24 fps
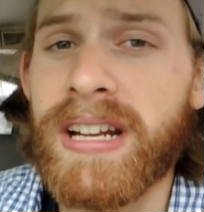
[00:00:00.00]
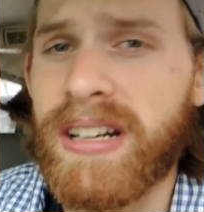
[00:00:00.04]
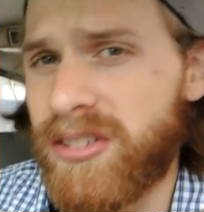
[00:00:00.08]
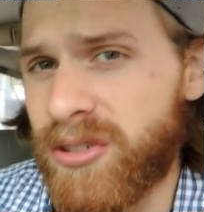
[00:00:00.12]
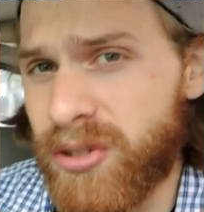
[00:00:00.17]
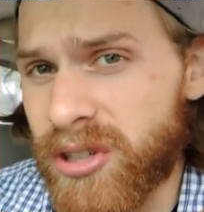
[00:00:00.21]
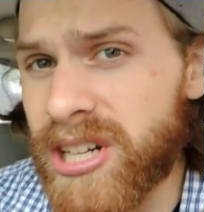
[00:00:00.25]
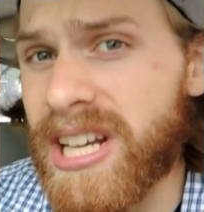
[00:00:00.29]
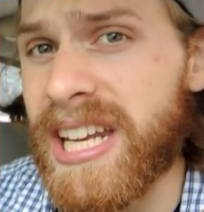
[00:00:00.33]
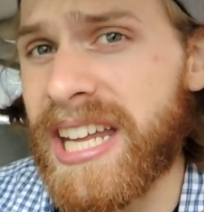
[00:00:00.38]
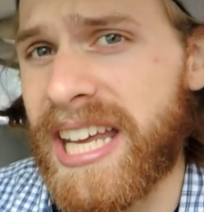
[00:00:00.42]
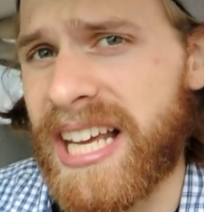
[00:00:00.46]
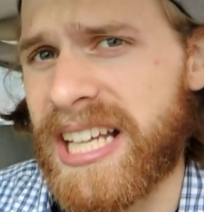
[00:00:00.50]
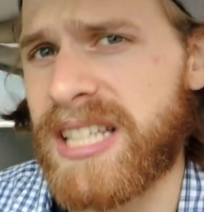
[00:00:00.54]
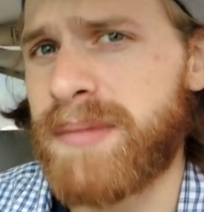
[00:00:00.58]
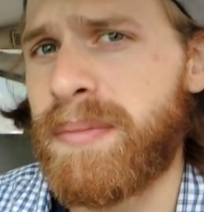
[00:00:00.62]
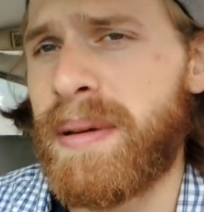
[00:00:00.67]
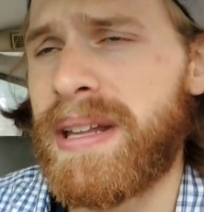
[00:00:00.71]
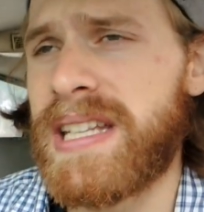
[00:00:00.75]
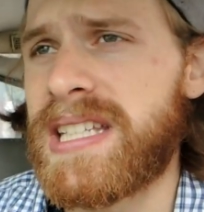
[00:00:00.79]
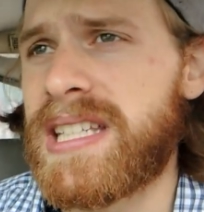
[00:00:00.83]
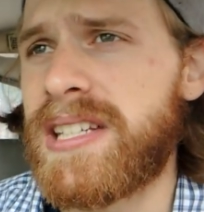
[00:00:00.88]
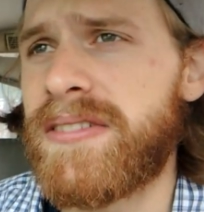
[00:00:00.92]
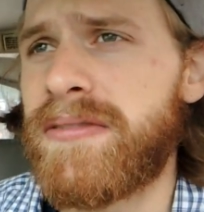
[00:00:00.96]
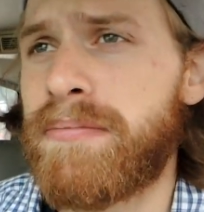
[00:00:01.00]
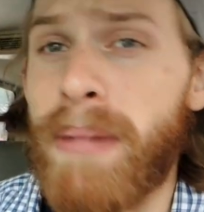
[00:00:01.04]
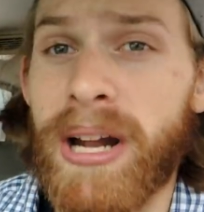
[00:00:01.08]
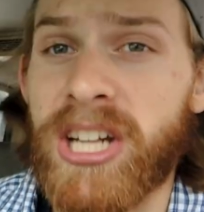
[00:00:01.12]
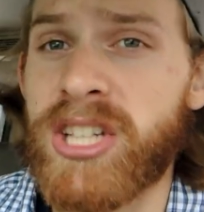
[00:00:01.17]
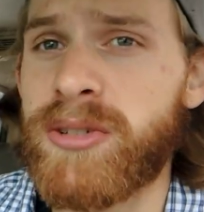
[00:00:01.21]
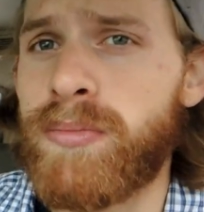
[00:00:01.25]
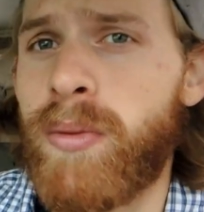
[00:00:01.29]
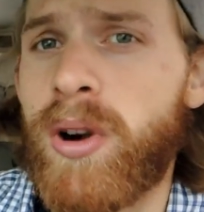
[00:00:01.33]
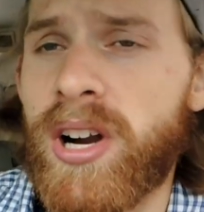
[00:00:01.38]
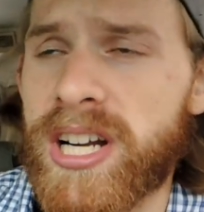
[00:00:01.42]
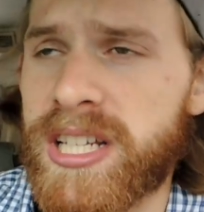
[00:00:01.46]
Really expensive,
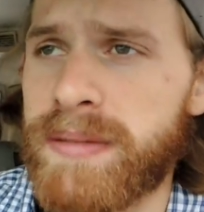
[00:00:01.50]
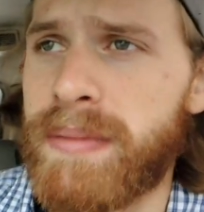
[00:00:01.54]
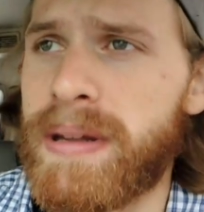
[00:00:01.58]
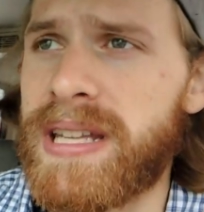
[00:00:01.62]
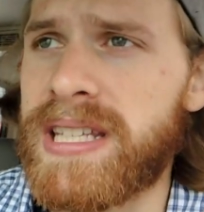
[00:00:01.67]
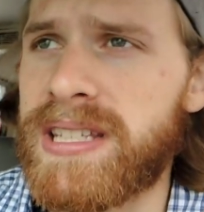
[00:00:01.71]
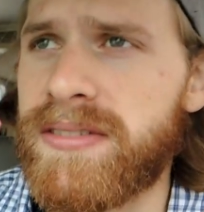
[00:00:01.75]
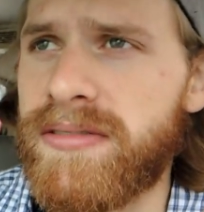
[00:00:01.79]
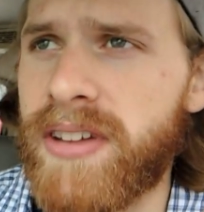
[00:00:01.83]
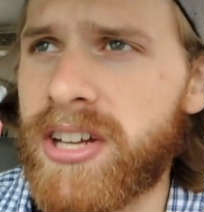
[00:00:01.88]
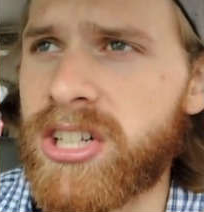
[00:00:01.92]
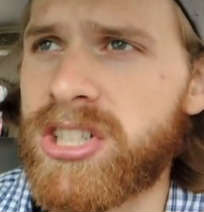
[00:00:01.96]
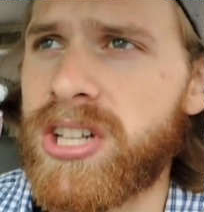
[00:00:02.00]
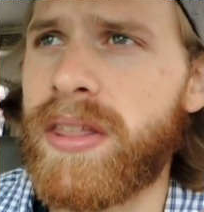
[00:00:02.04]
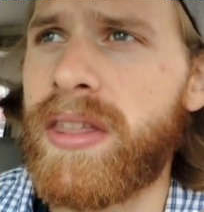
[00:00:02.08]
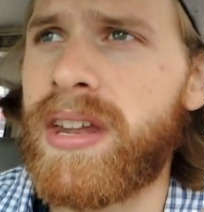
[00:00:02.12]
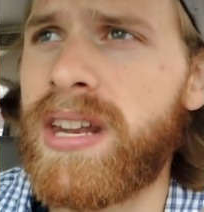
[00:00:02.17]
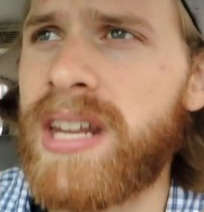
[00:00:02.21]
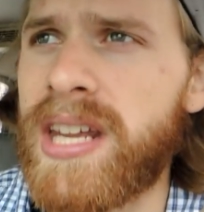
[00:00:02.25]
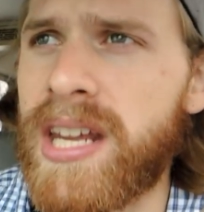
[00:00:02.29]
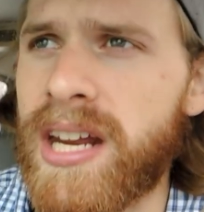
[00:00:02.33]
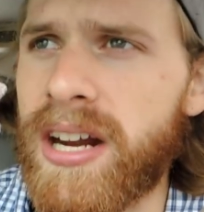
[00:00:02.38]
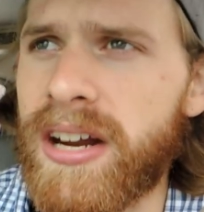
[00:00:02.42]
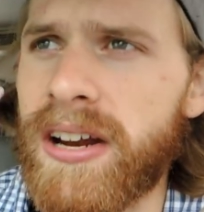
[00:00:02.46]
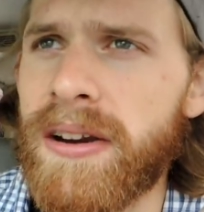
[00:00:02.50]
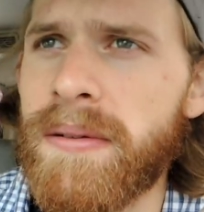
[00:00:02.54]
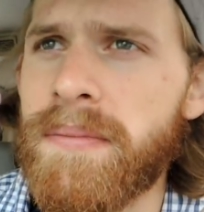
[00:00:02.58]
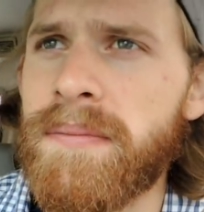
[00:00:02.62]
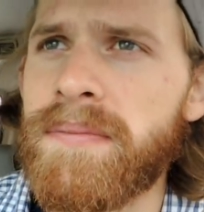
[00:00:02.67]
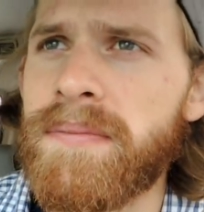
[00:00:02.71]
much more expensive actually than here.